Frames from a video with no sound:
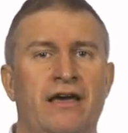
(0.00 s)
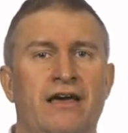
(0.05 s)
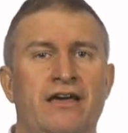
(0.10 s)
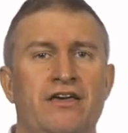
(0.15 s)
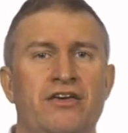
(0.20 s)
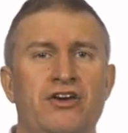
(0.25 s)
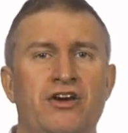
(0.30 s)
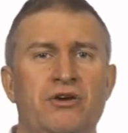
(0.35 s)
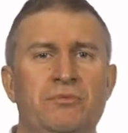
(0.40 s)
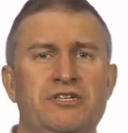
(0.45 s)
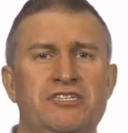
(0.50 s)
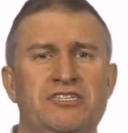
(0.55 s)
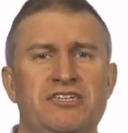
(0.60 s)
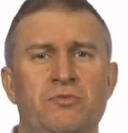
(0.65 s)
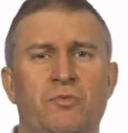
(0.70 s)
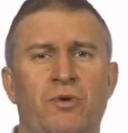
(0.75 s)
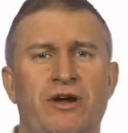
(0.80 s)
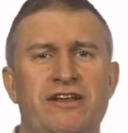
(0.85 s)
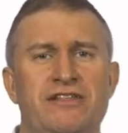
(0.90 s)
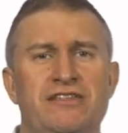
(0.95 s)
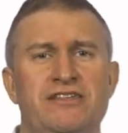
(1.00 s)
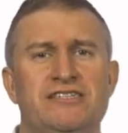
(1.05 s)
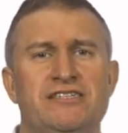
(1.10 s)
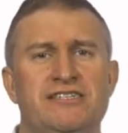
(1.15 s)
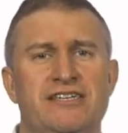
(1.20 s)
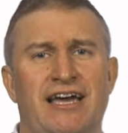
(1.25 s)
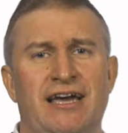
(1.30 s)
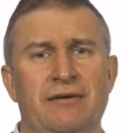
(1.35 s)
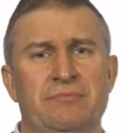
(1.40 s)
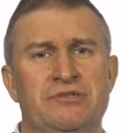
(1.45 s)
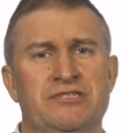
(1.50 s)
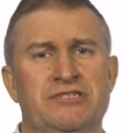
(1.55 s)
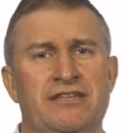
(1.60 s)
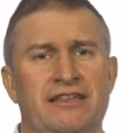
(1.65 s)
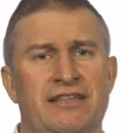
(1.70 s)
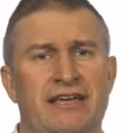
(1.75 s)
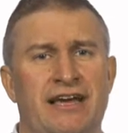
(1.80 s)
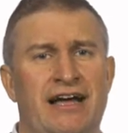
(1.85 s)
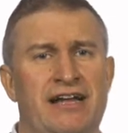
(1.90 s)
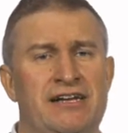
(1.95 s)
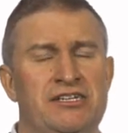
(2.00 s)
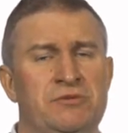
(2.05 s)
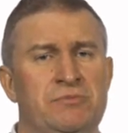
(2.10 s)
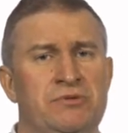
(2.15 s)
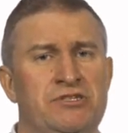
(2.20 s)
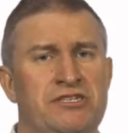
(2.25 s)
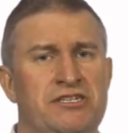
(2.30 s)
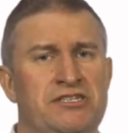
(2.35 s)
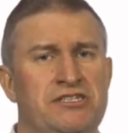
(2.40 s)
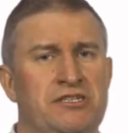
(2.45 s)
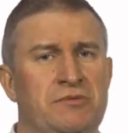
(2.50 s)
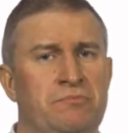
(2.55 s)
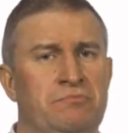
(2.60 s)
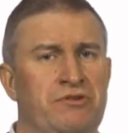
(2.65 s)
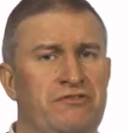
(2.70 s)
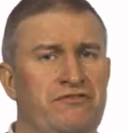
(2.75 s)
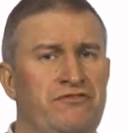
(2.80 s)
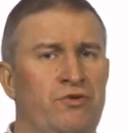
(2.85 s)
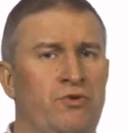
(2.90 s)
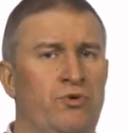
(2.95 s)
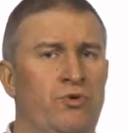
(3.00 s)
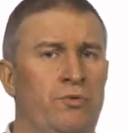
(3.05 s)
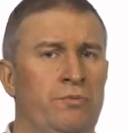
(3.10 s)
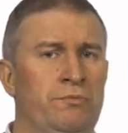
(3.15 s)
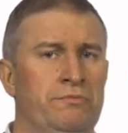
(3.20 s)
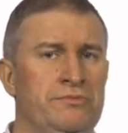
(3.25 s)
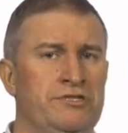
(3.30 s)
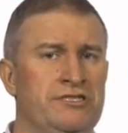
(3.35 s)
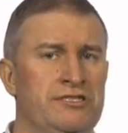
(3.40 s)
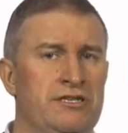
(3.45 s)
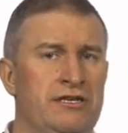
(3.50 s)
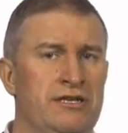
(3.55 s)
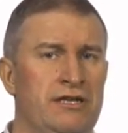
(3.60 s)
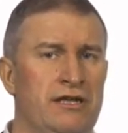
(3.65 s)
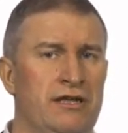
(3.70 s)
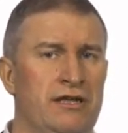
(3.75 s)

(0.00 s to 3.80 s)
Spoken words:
Here we see one of the steps that the algebra system performs.